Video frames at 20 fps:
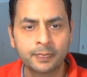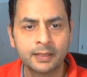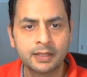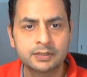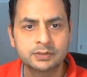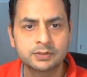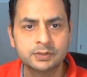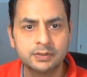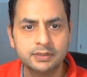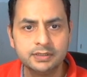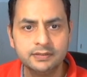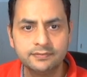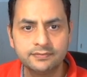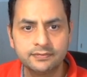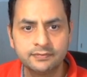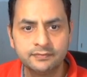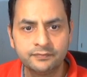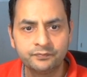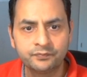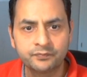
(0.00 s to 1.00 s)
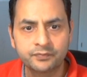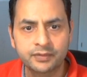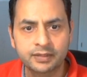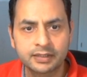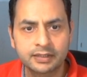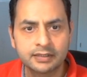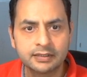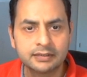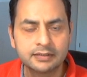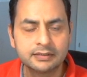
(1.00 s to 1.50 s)
so if
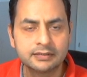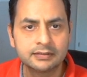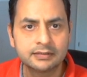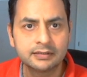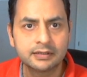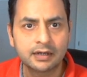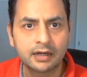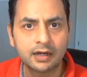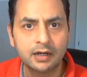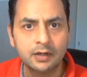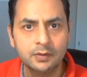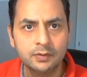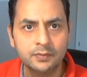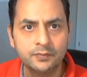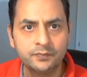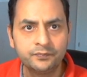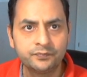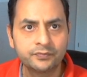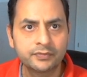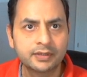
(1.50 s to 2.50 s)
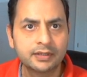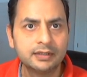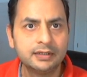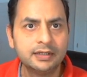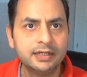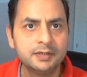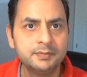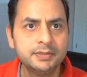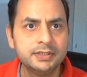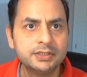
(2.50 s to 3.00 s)
how,
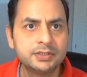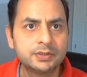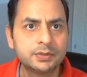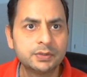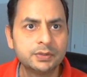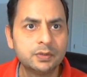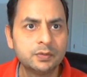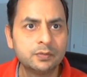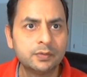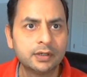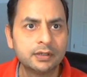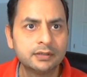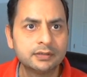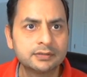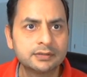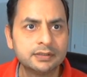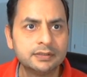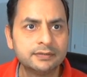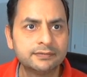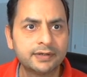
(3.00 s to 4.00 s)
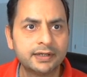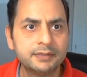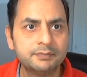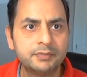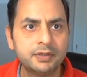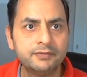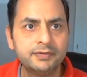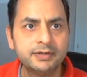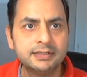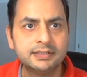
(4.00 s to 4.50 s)
let me show you one. So if I
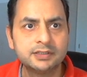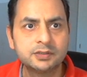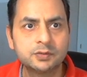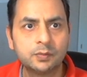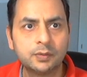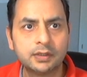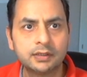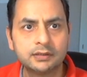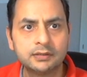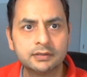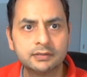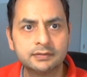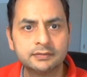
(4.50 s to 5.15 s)
pivot this one,